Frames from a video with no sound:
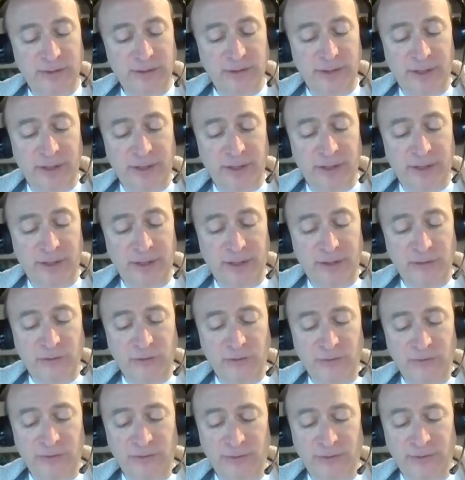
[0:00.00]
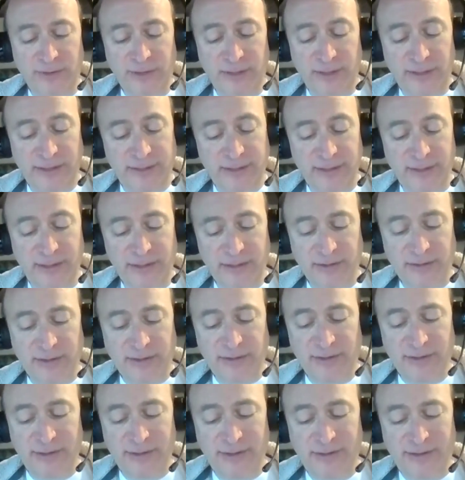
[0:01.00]
non-dual,
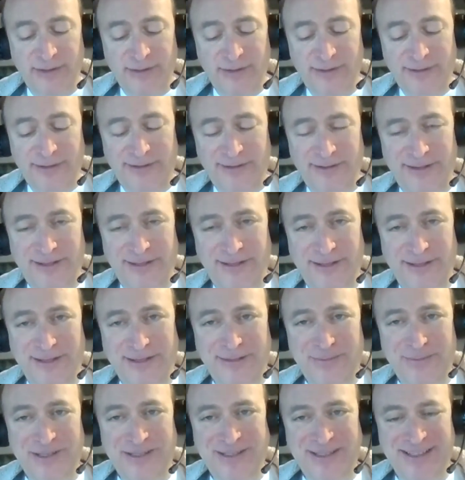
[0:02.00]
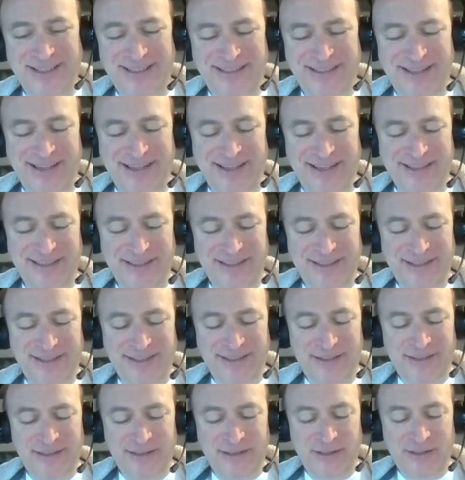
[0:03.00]
exists, and I am indeed that.
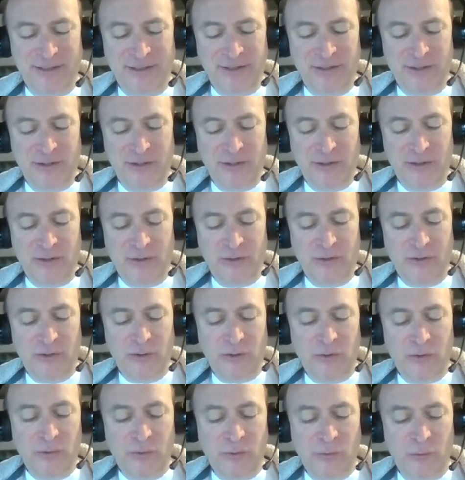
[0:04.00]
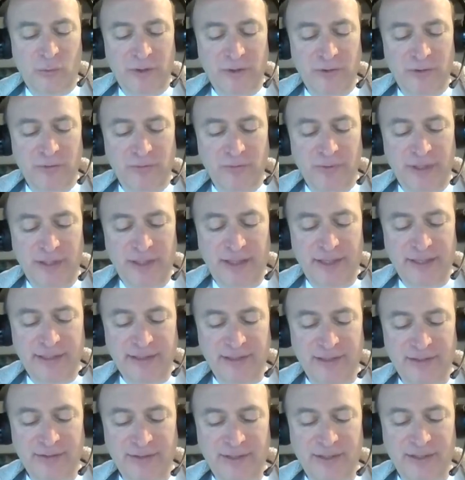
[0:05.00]
One who
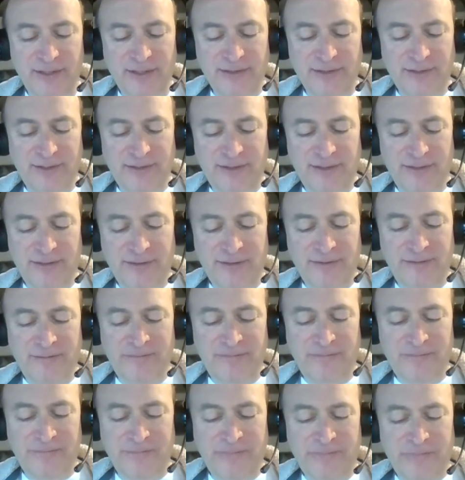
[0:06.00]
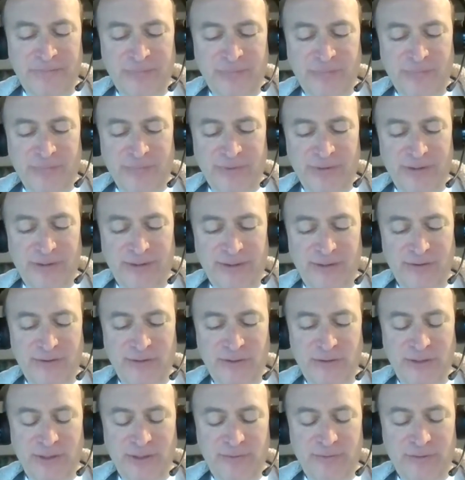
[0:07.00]
realizes thus is
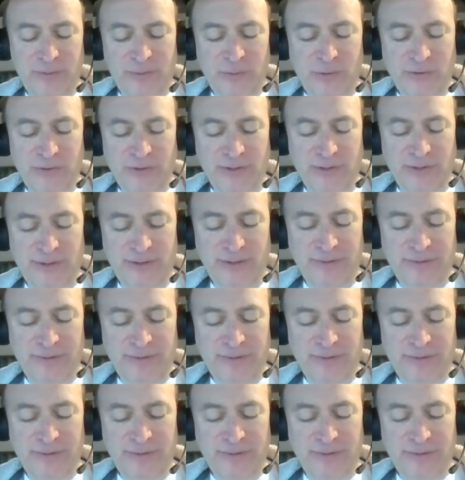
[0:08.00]
a Jivan Mukta.